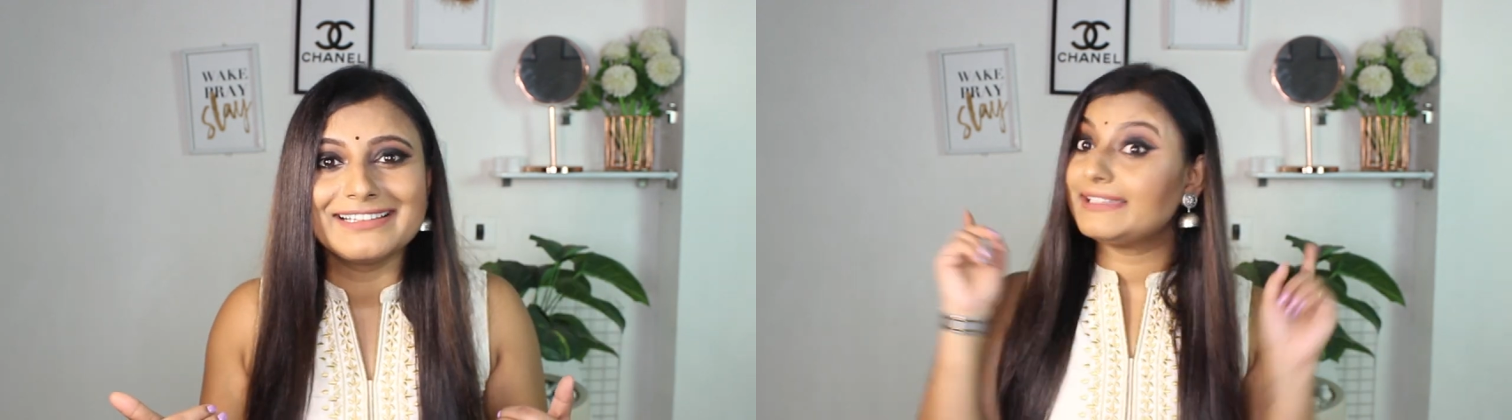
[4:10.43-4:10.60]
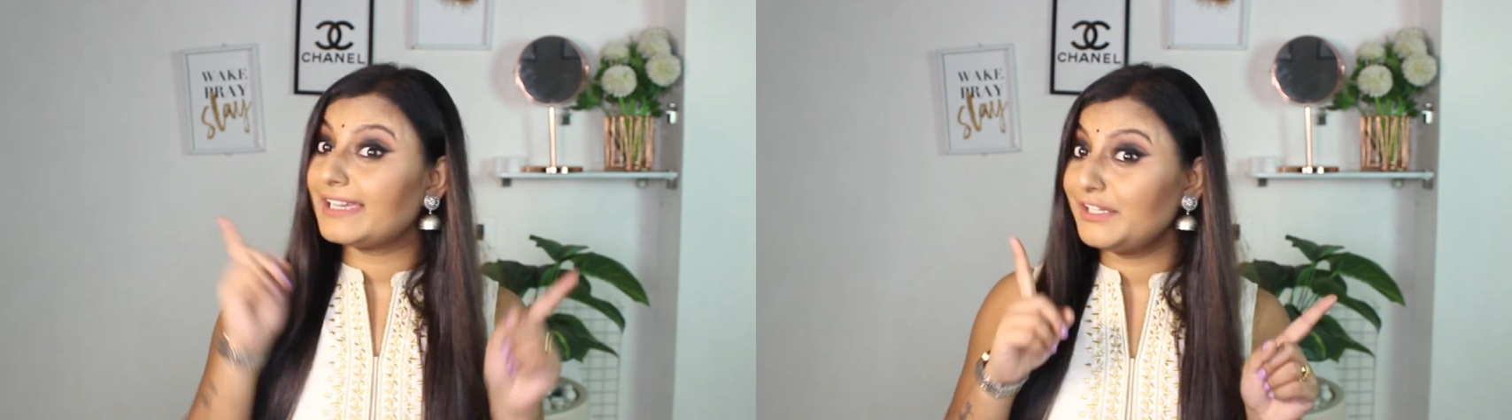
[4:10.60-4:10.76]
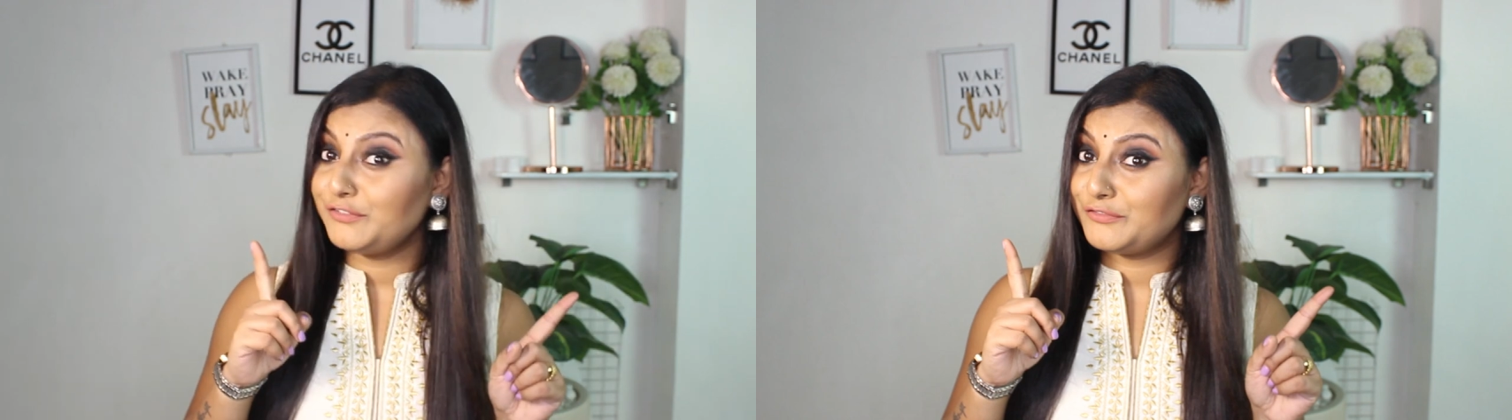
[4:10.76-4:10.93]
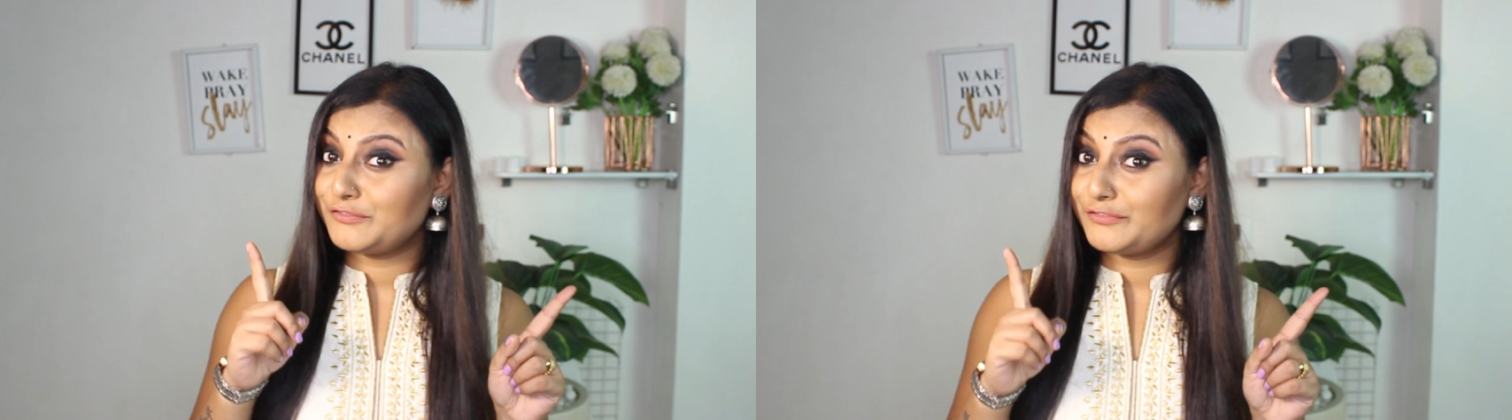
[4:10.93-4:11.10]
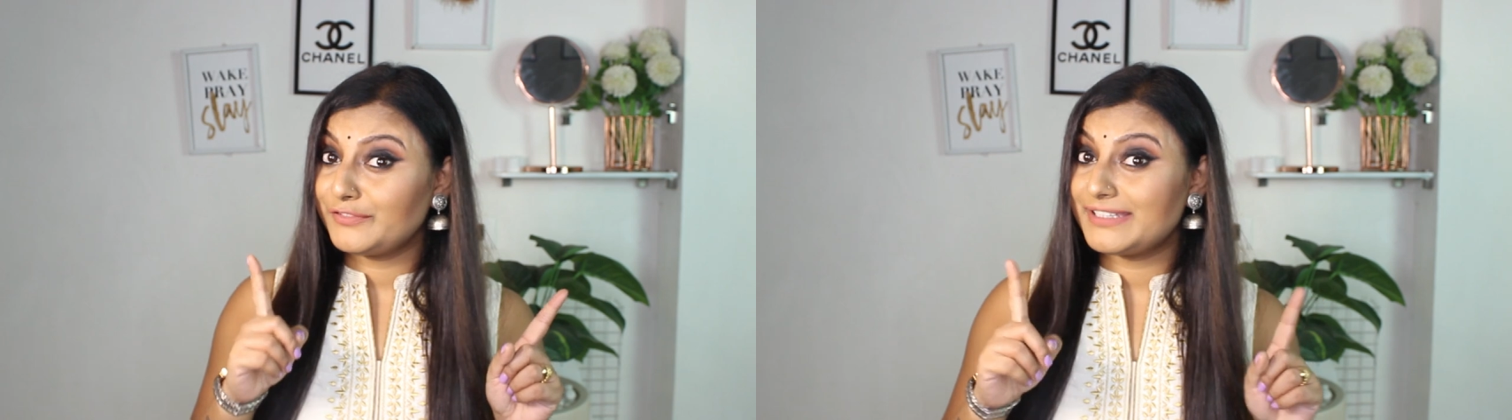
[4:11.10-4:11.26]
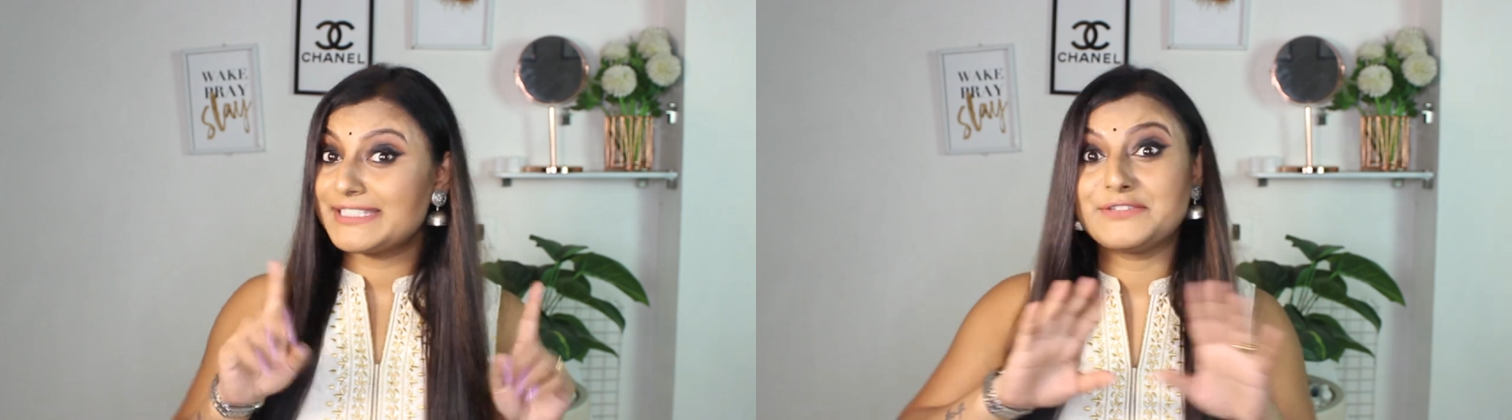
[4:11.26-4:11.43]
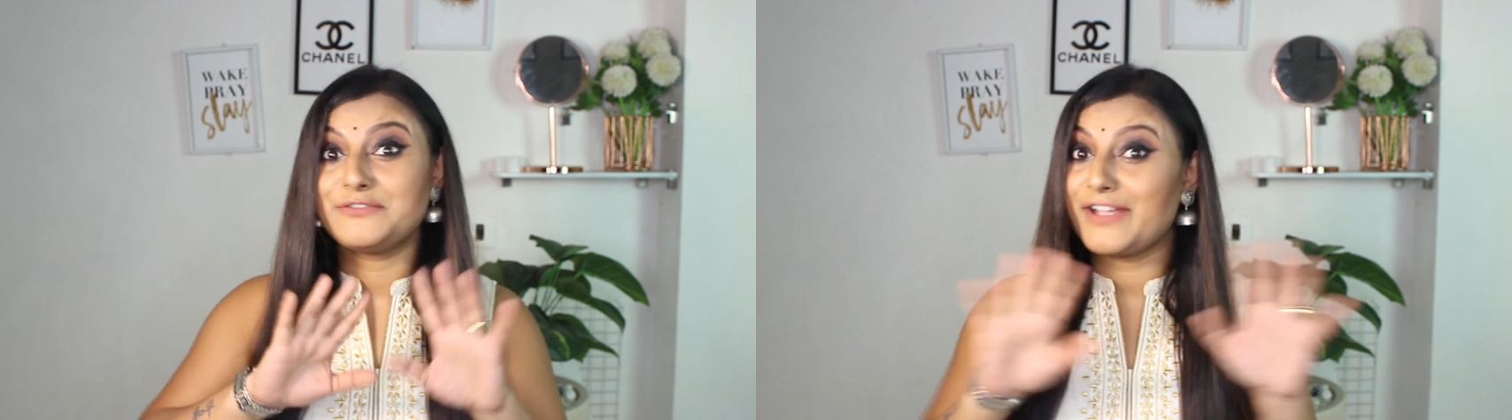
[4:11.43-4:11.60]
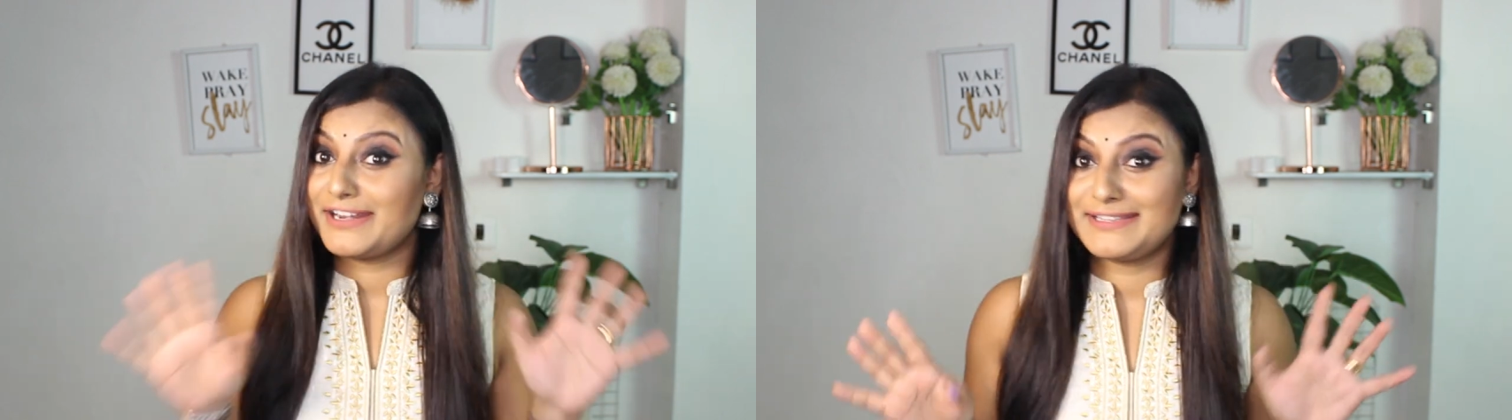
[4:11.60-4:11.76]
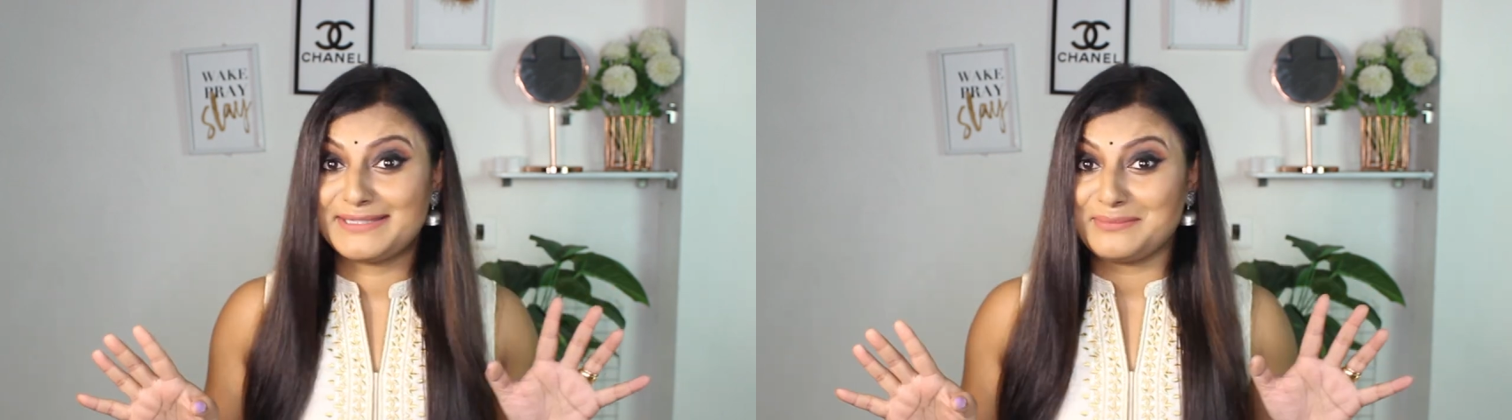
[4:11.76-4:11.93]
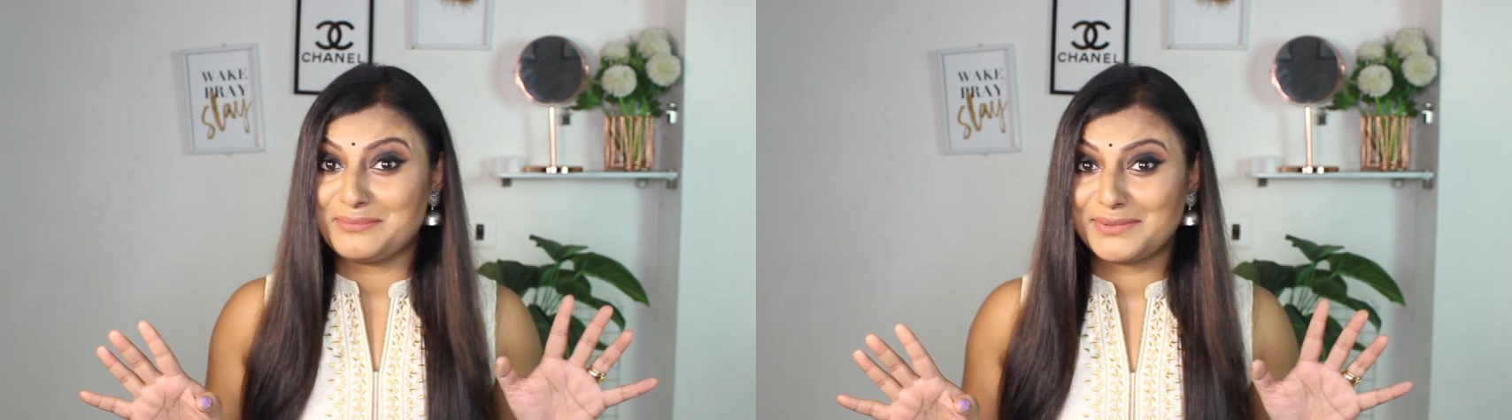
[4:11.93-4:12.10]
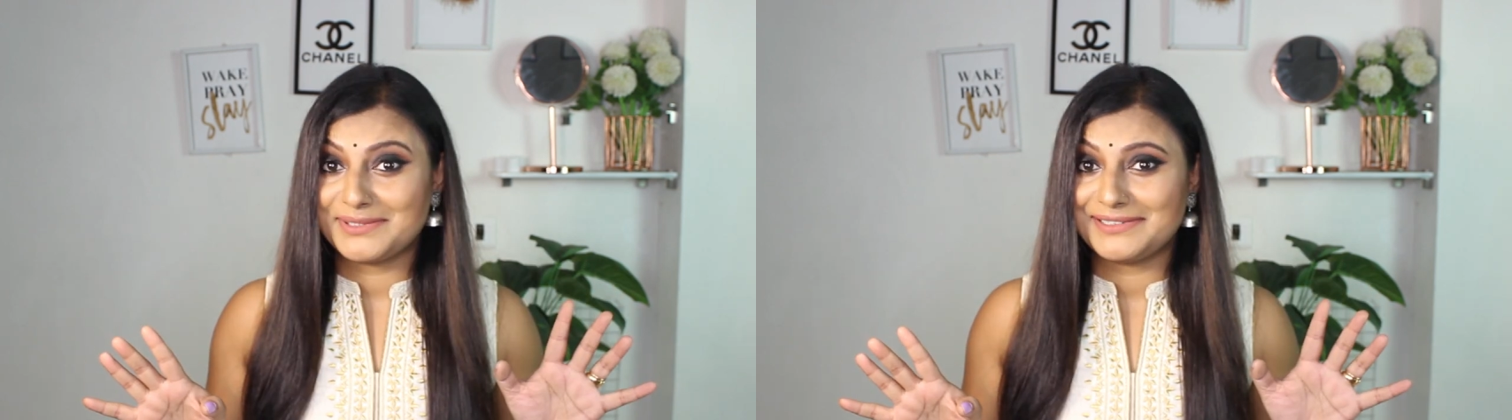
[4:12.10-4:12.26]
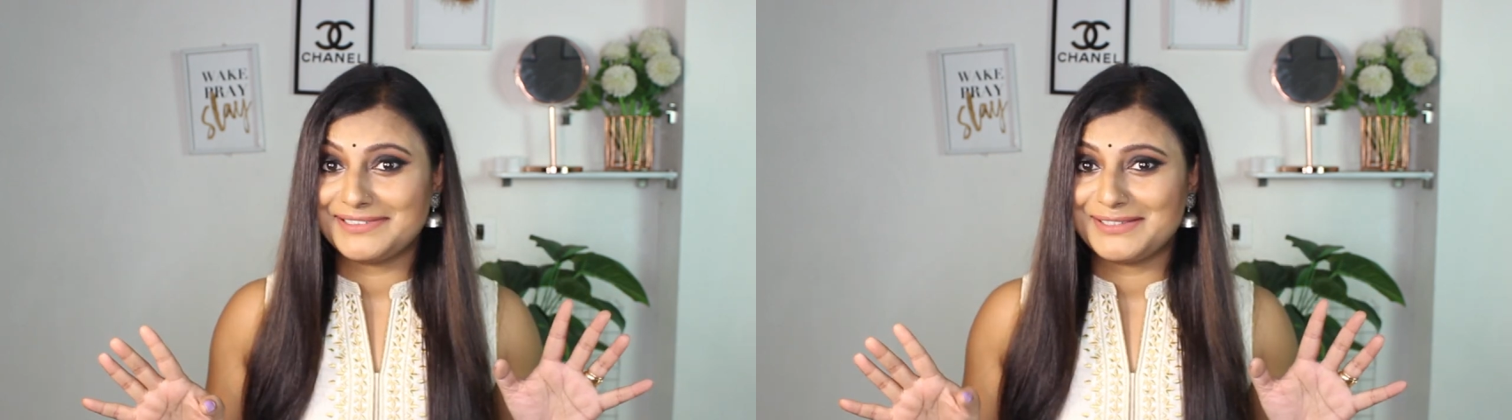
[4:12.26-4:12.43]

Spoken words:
Life is very simple.